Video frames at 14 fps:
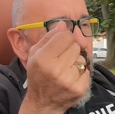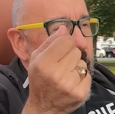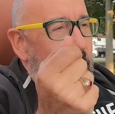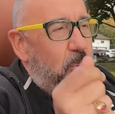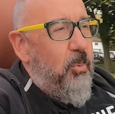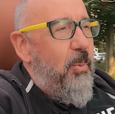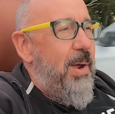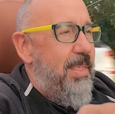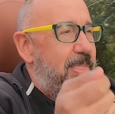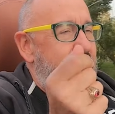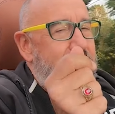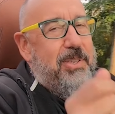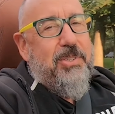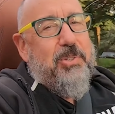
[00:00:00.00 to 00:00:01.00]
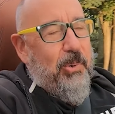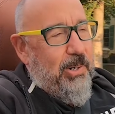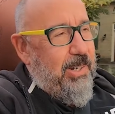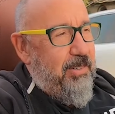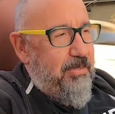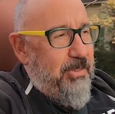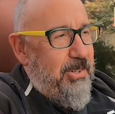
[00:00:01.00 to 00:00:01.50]
with the
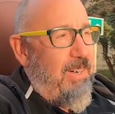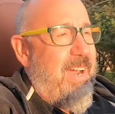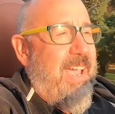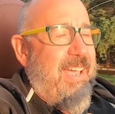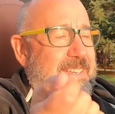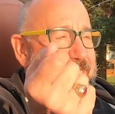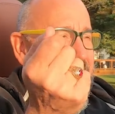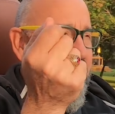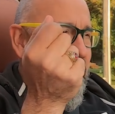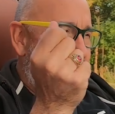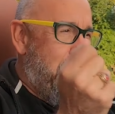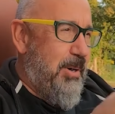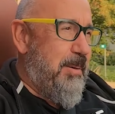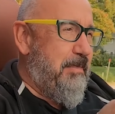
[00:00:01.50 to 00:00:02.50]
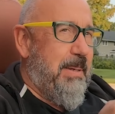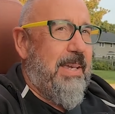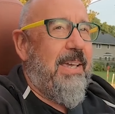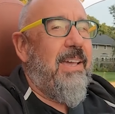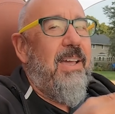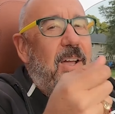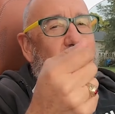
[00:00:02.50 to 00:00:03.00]
torque converter as it would
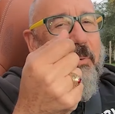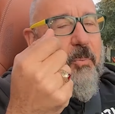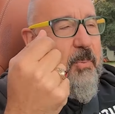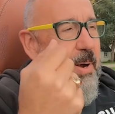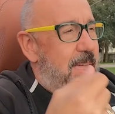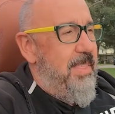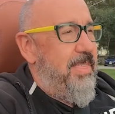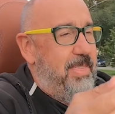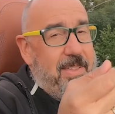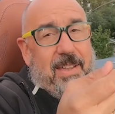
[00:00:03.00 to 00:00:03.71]
be with